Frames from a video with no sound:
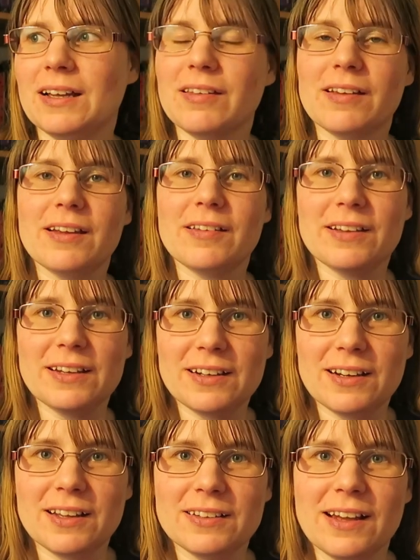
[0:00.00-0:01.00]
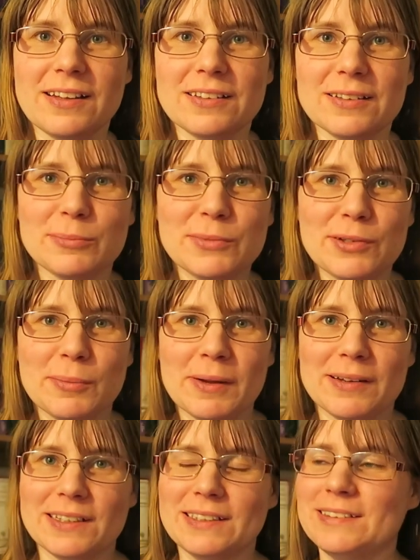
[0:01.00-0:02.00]
So here's a little addendum to
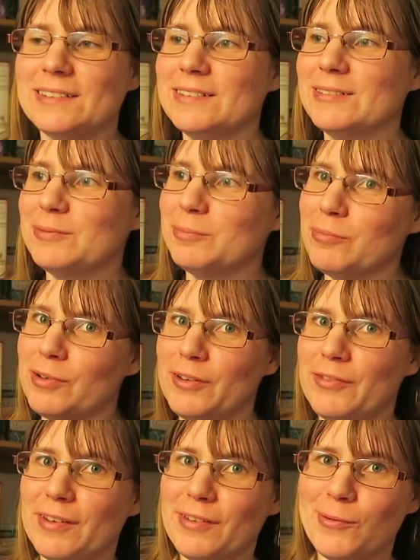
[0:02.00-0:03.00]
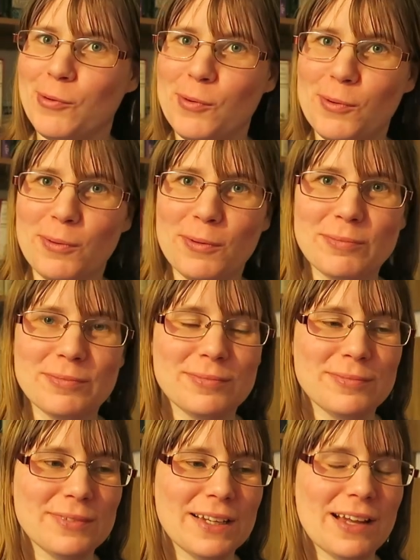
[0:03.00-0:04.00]
my previous haul
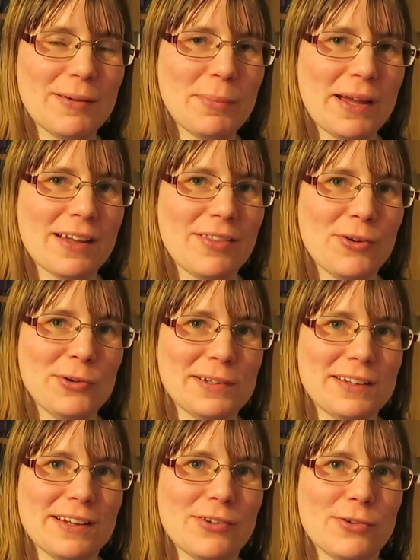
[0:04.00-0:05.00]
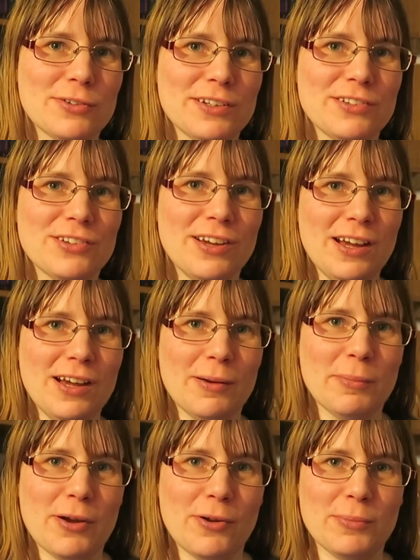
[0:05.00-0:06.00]
back in the holiday cottage.
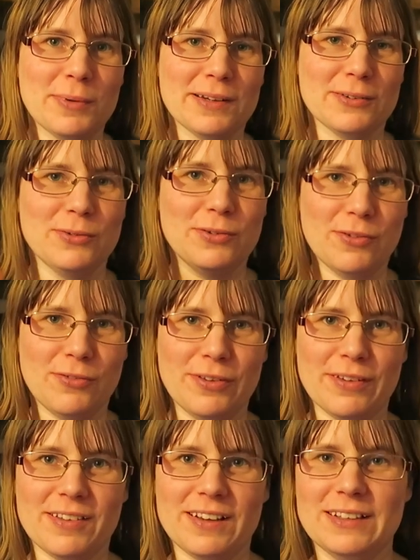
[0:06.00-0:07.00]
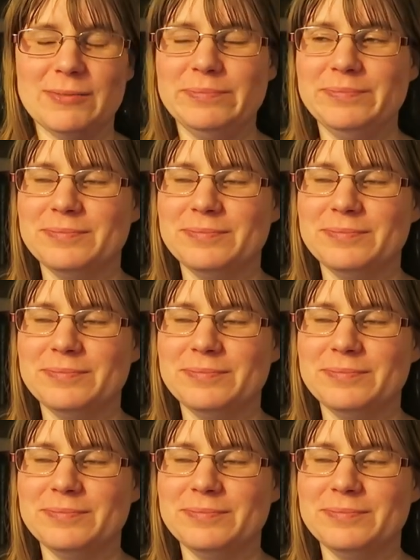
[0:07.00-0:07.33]
Home now, obviously.